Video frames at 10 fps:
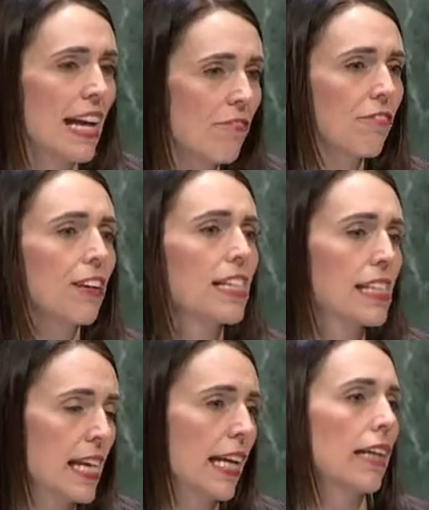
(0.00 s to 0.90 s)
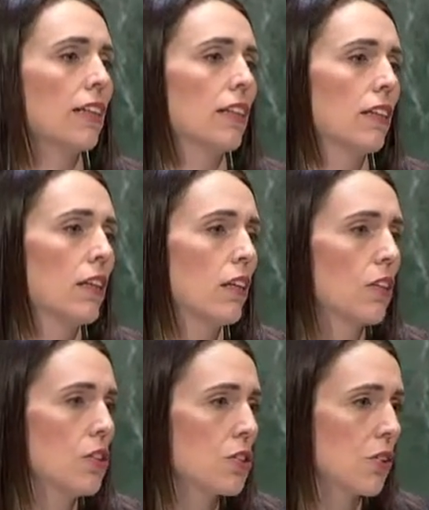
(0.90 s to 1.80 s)
every second
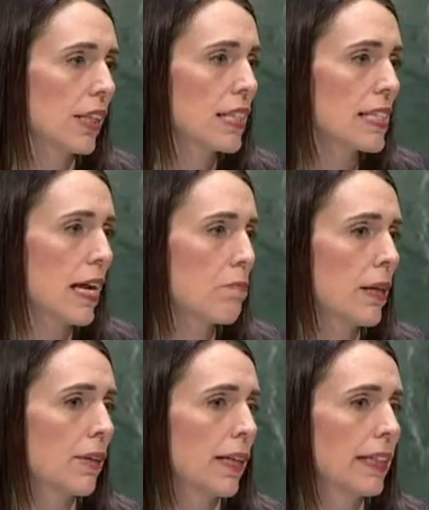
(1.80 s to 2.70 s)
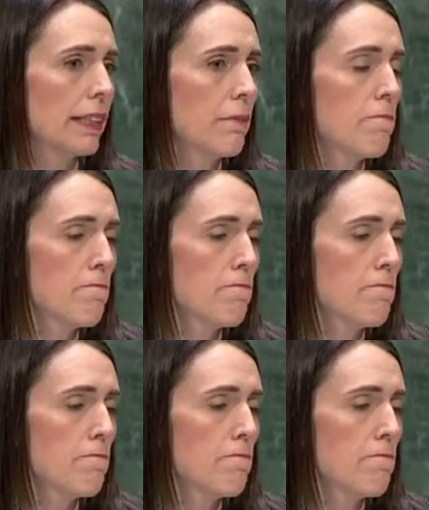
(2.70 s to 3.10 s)
during the same period.